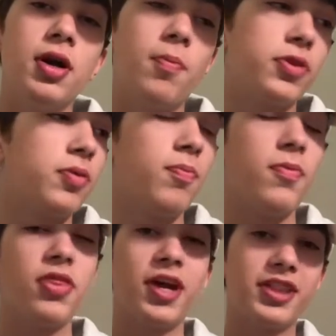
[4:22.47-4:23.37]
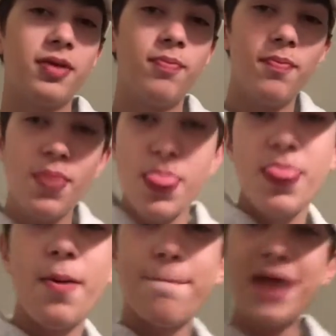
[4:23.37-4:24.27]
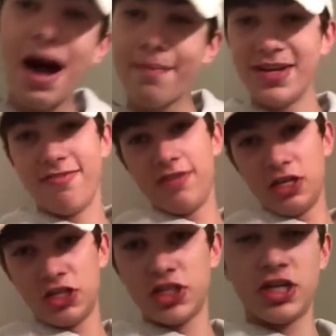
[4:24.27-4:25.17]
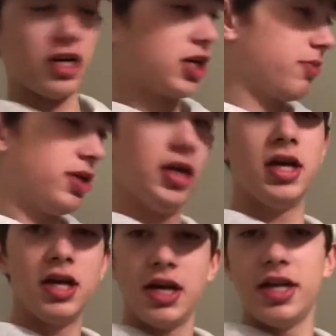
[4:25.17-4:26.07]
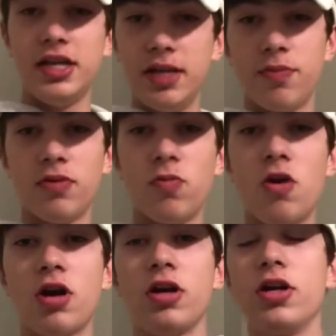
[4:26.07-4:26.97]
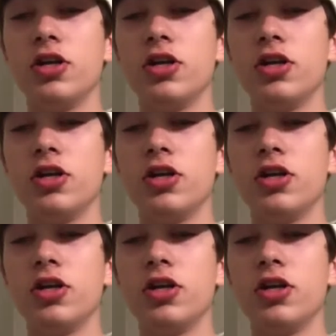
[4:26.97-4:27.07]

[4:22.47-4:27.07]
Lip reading: but the mommy fish are gonna be deeper in water.